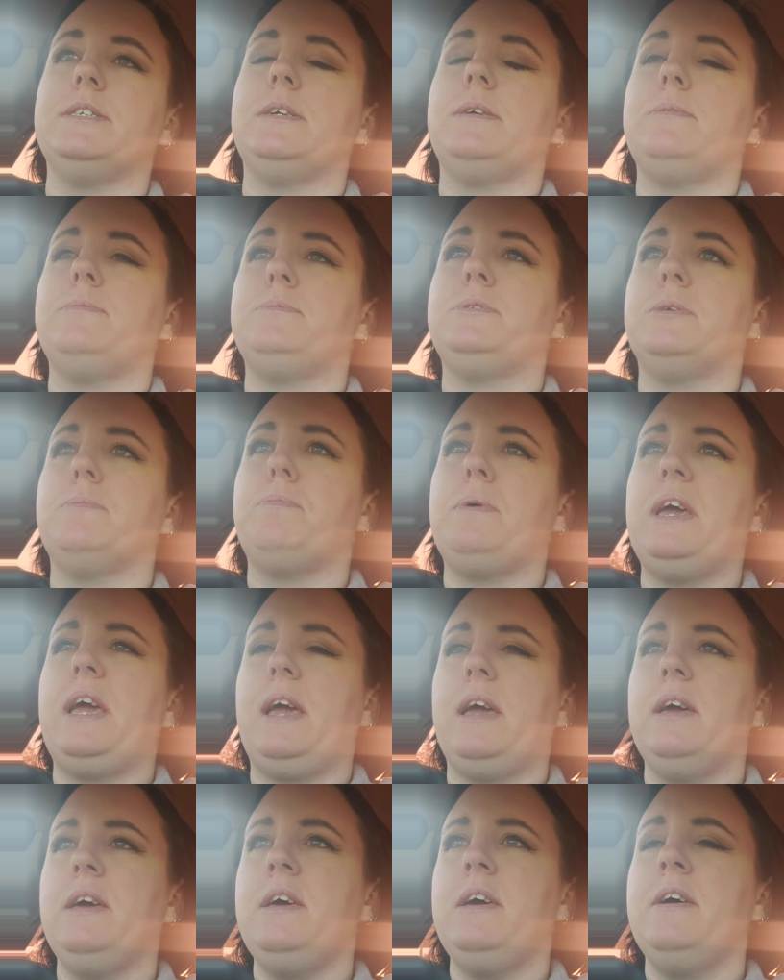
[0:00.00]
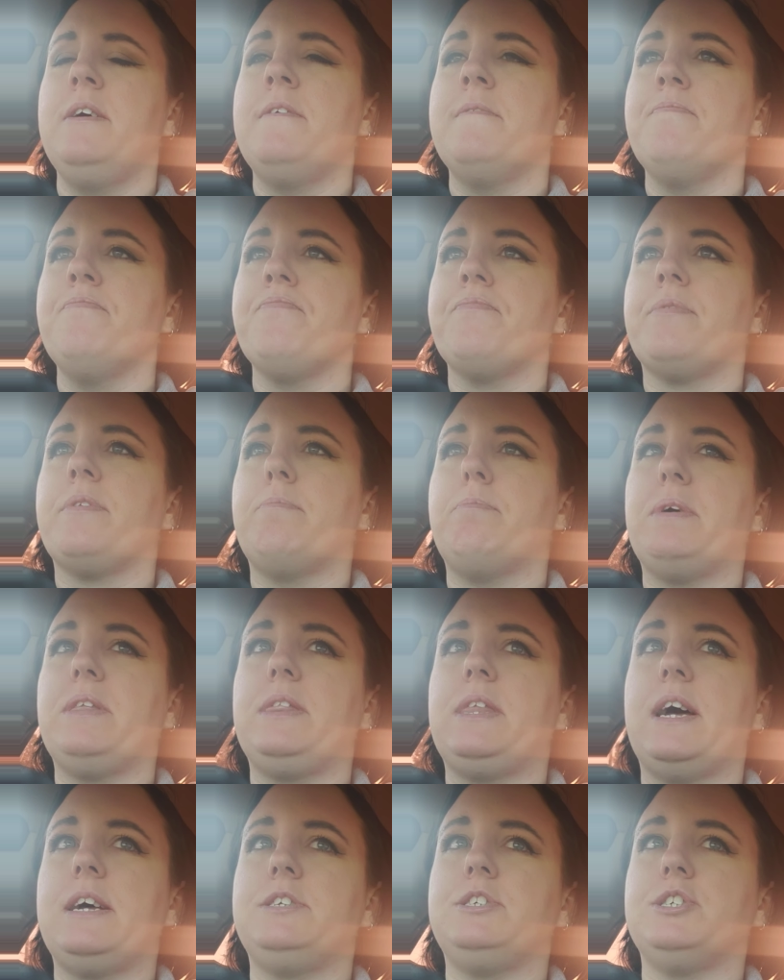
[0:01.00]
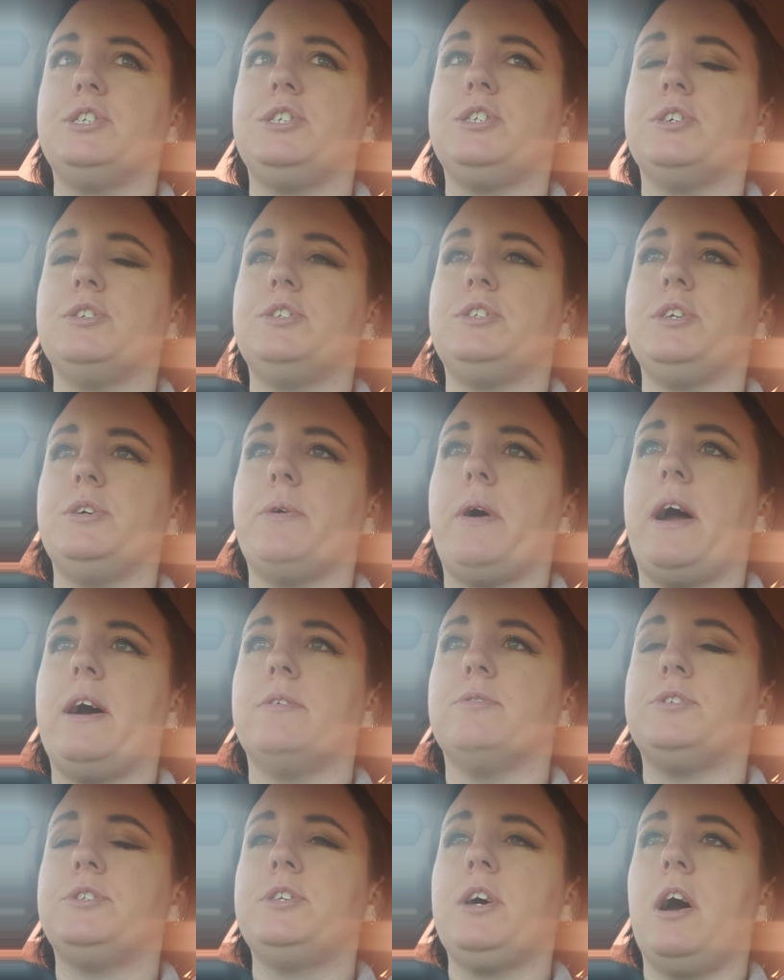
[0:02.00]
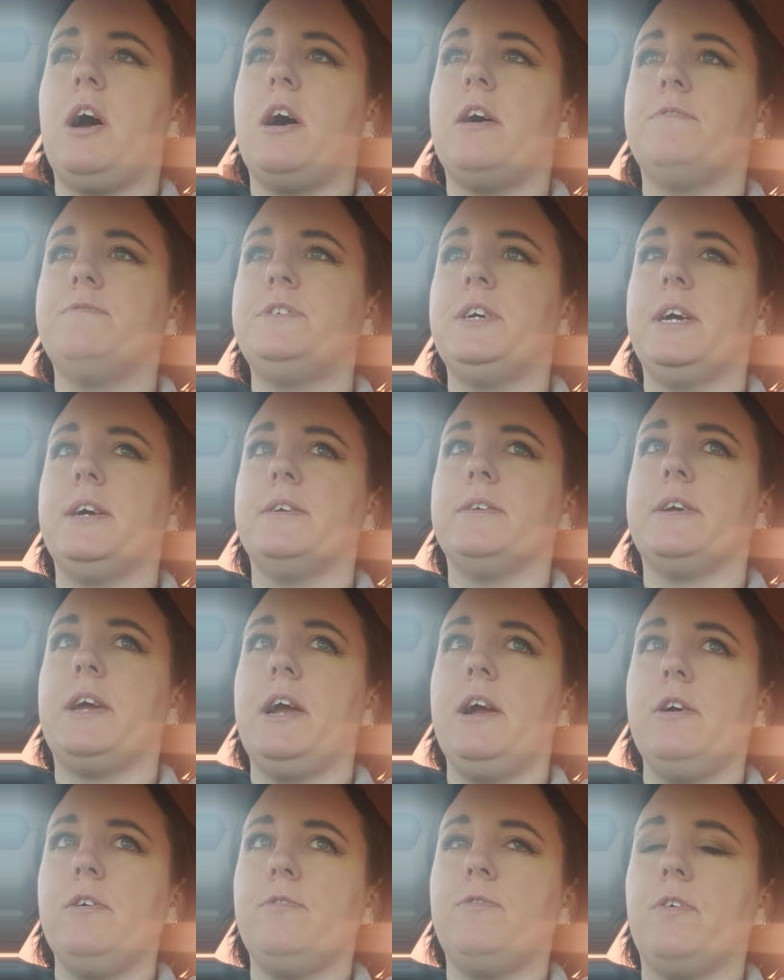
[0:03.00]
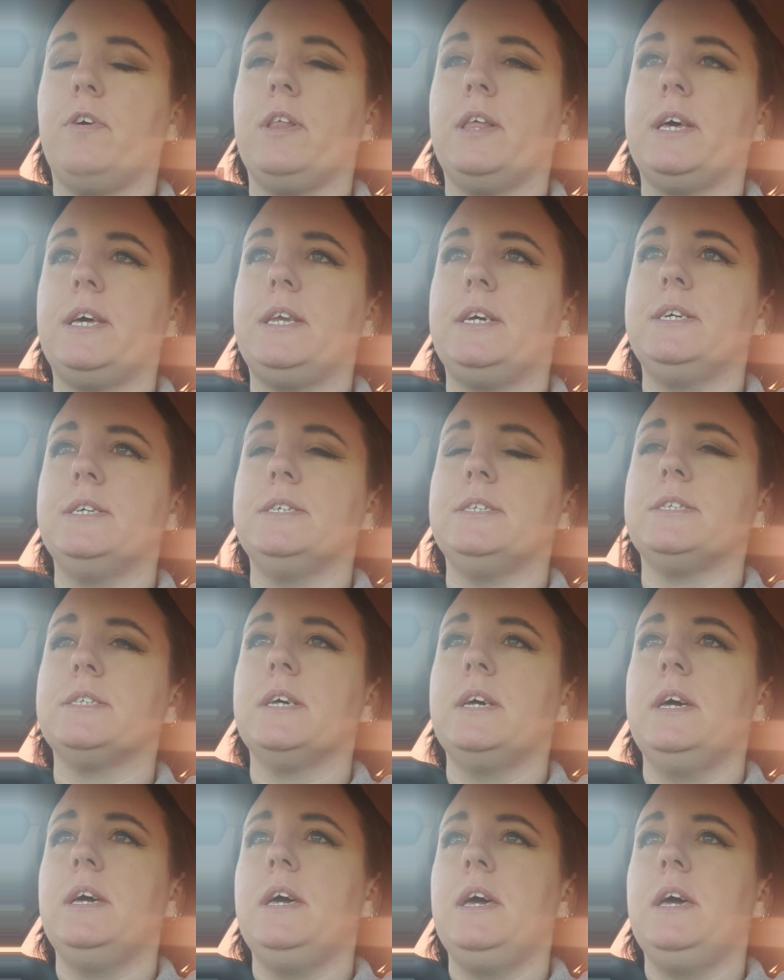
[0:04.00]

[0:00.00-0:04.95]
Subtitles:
it to be. But that just shows you how soft and careful it is.